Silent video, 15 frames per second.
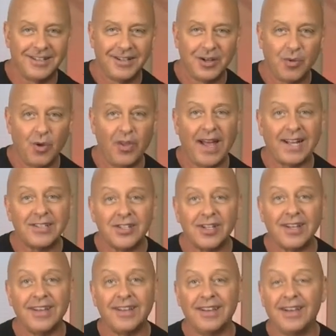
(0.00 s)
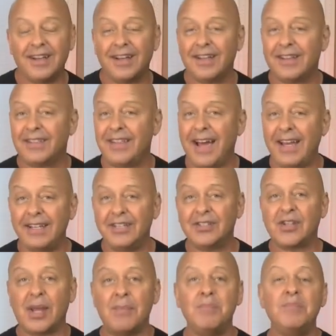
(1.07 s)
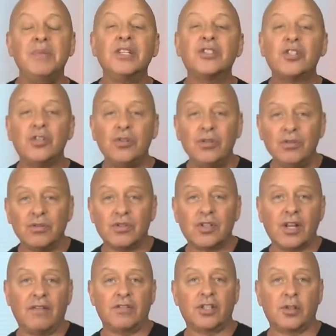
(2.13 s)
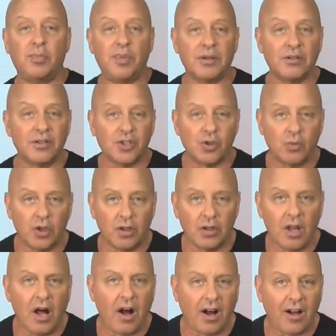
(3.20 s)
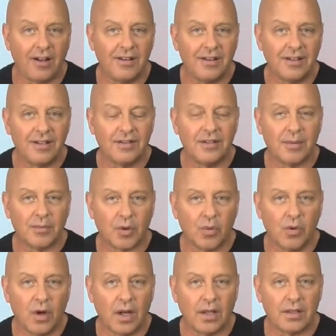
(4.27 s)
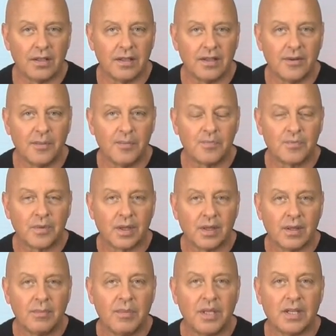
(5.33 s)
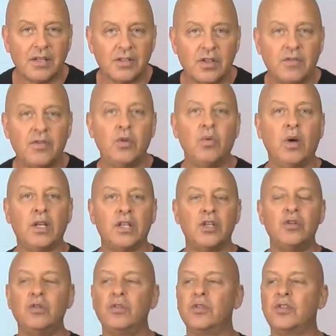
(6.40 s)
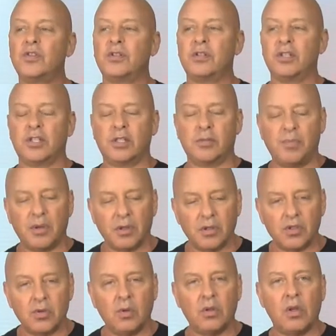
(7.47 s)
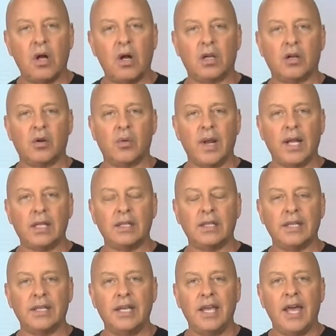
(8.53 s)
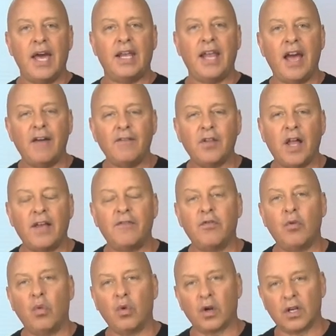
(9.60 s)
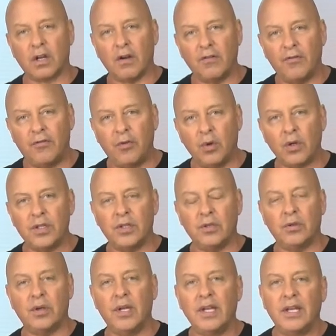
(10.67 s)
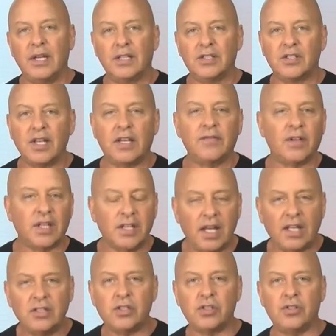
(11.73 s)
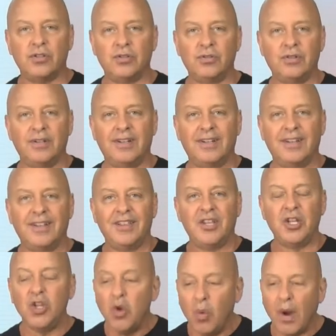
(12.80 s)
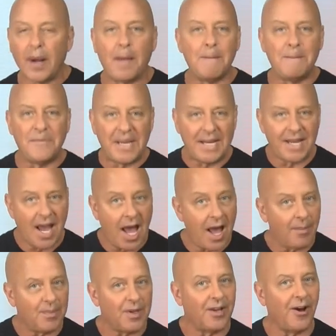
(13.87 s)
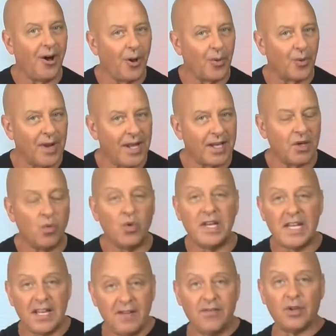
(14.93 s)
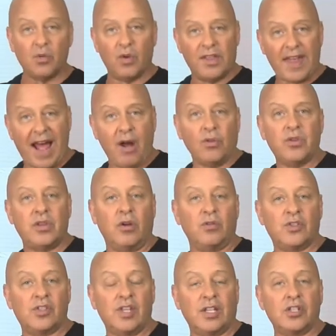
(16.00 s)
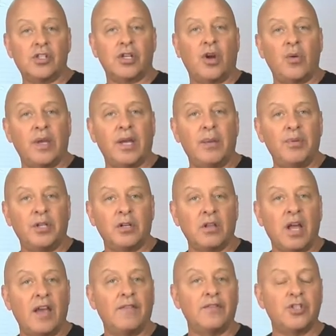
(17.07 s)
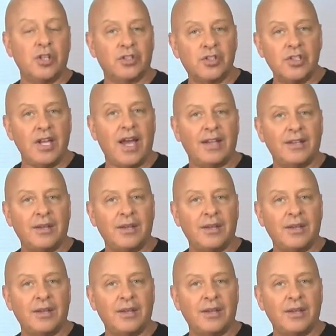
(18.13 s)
Well, that is a misuse of spiritual law, number one, because if you want to use the spiritual law correctly and have life work for you instead of against you, then you want to be happy already, even without those things showing up in your life just yet.